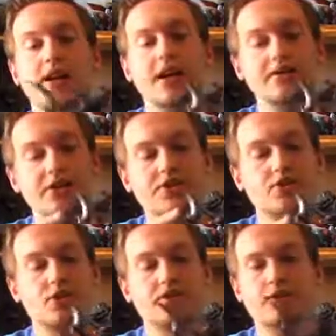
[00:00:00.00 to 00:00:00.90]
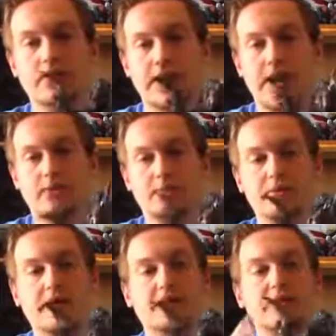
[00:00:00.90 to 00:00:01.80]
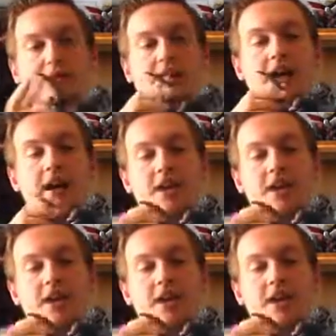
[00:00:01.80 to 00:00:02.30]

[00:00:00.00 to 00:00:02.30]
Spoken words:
Even his torso, they kind of replaced. I mean,